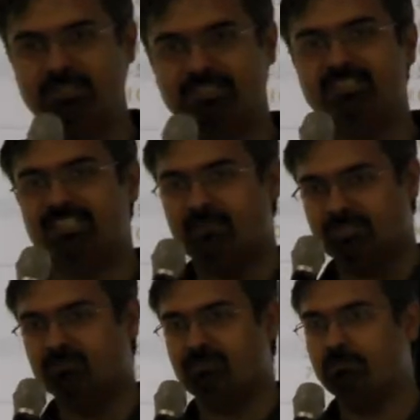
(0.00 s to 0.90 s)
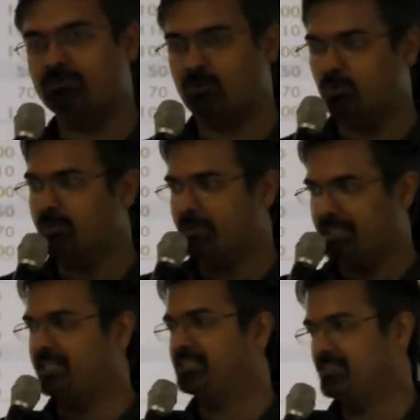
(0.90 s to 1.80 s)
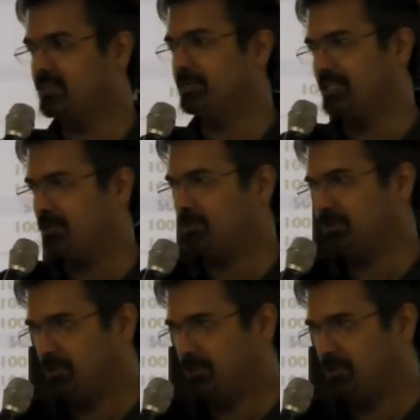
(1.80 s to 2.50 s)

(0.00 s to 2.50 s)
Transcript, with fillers: Is it the same set of people for whom the meter readings are coming down,